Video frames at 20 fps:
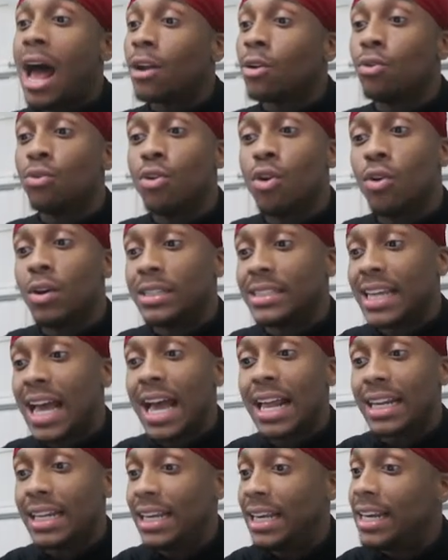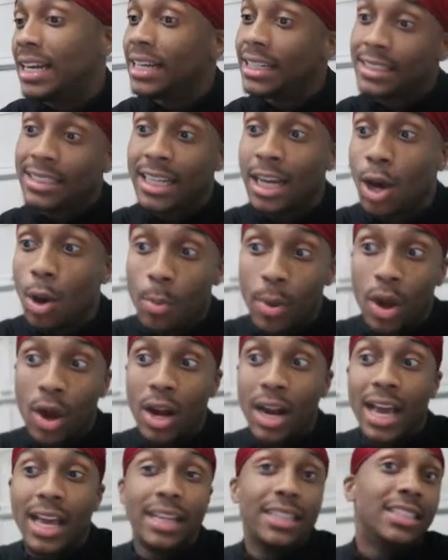I don't know exactly, he didn't tell me
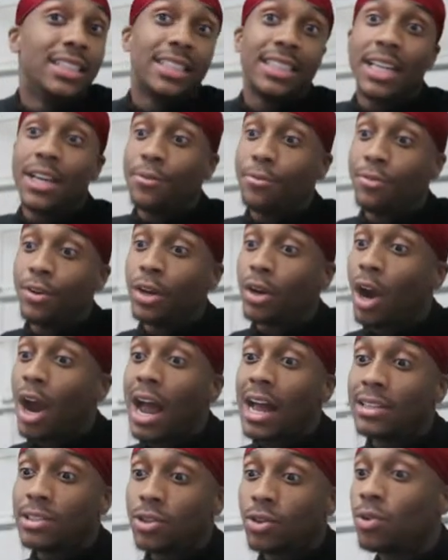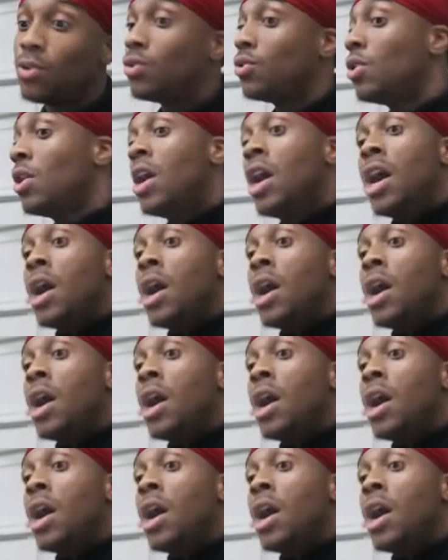all that. He just said Vigor High School.